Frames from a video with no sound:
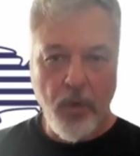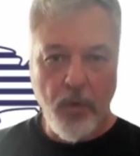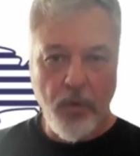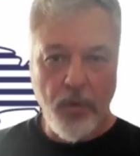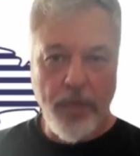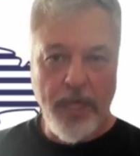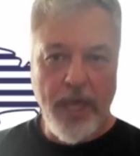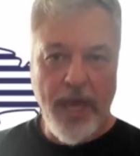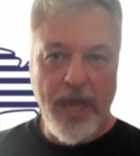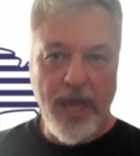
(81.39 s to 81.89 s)

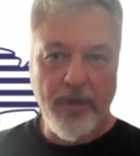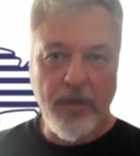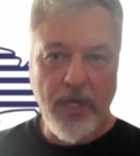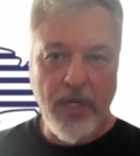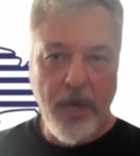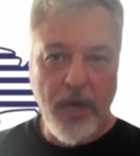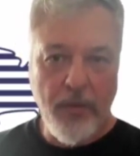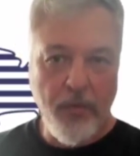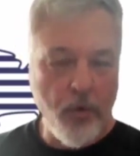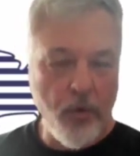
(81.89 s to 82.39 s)
We have a
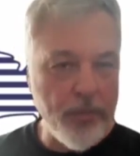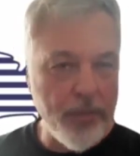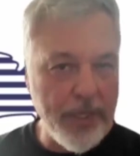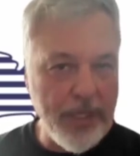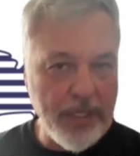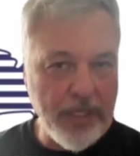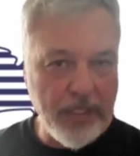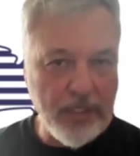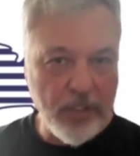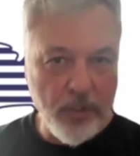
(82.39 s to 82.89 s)
couple
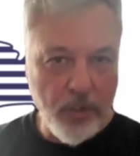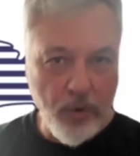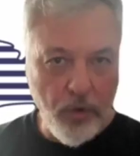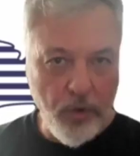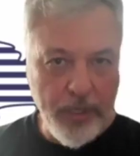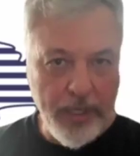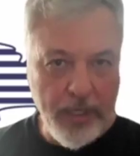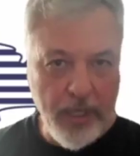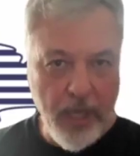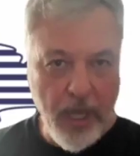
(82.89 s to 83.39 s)
meetings
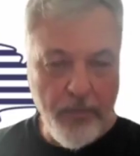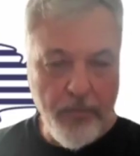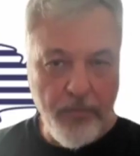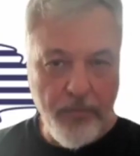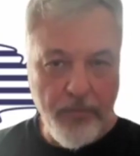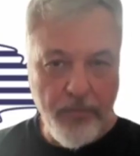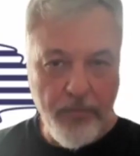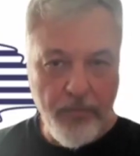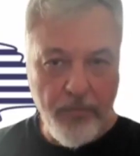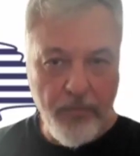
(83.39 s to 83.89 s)
going
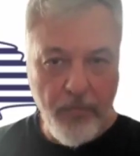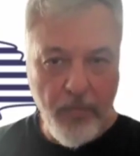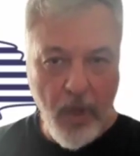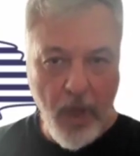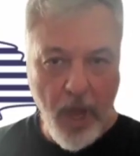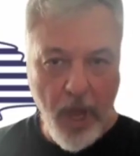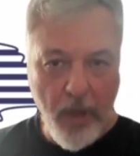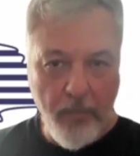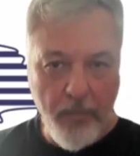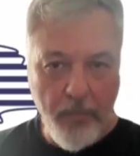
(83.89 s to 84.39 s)
up.
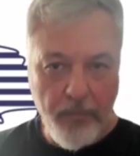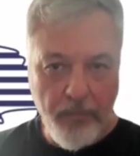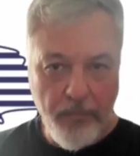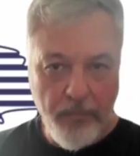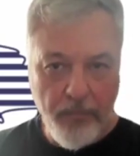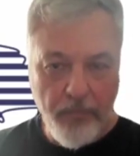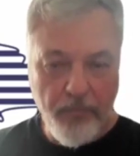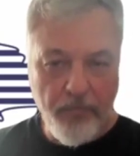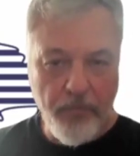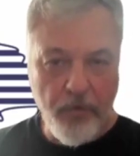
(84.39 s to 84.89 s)

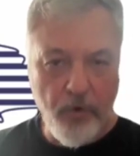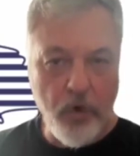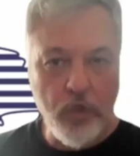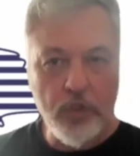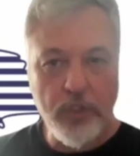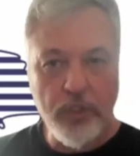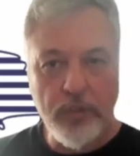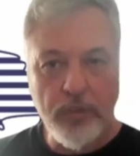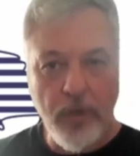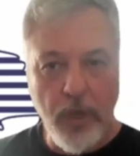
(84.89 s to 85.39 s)
First,